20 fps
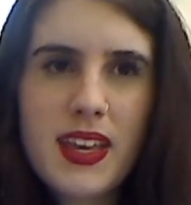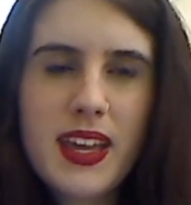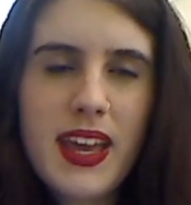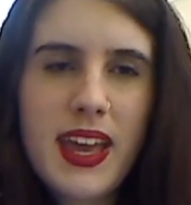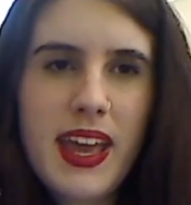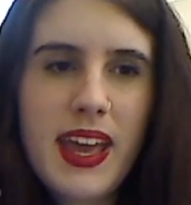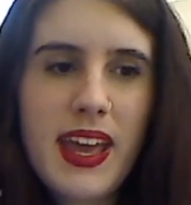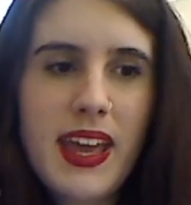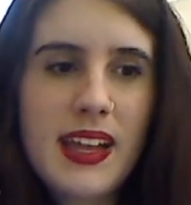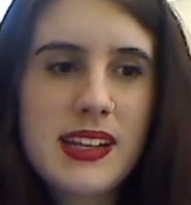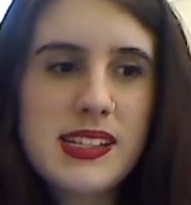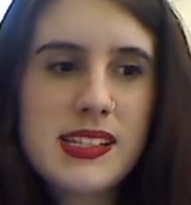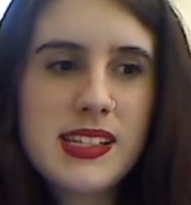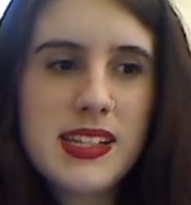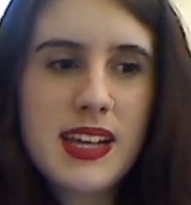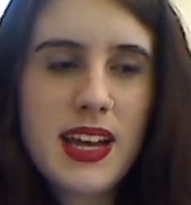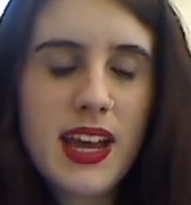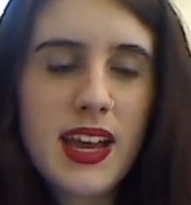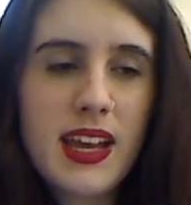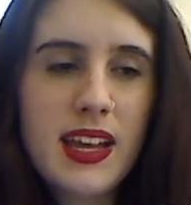And
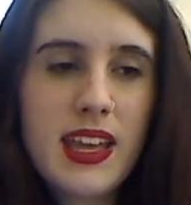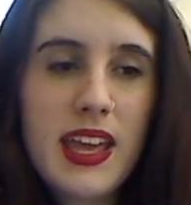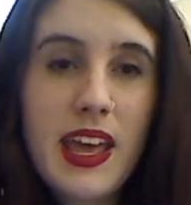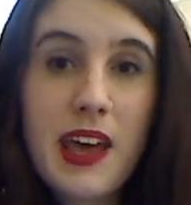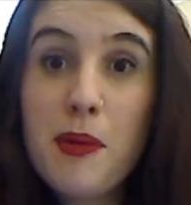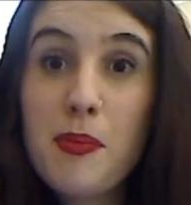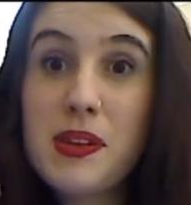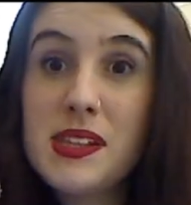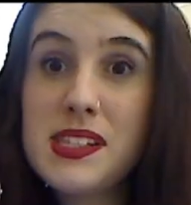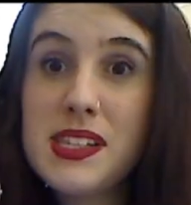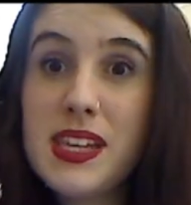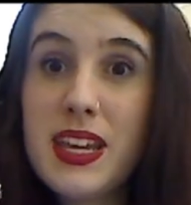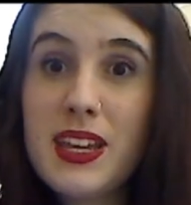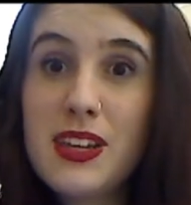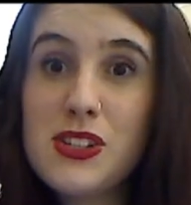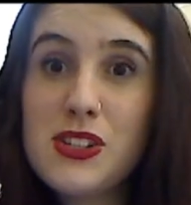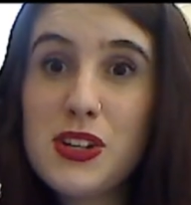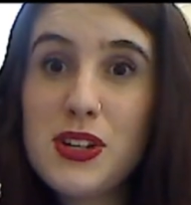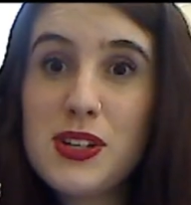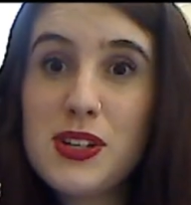yeah, I'll be seeing you
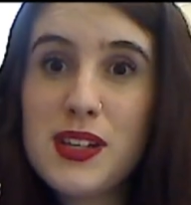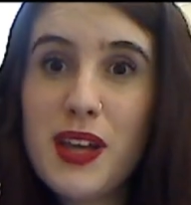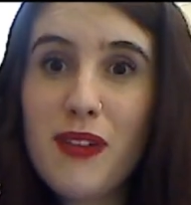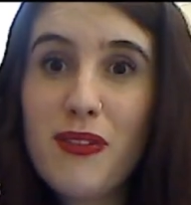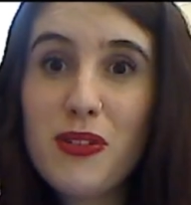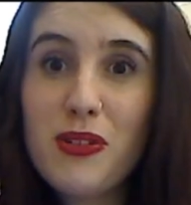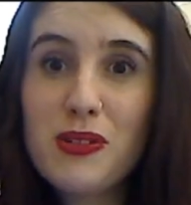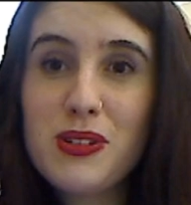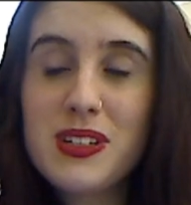soon, devil,